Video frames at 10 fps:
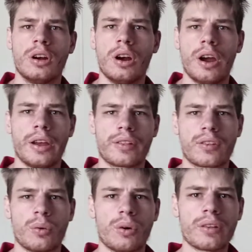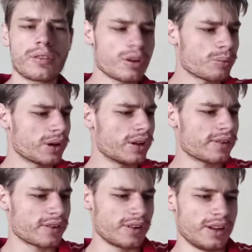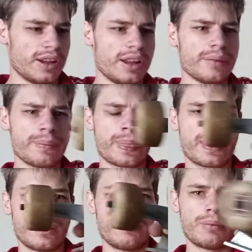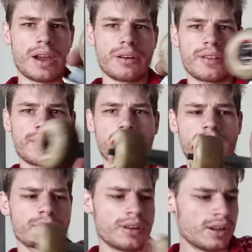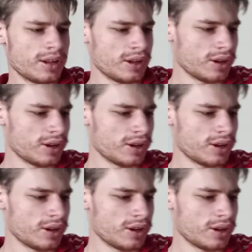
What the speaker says: Alright, so once your wheels are in, bearings in,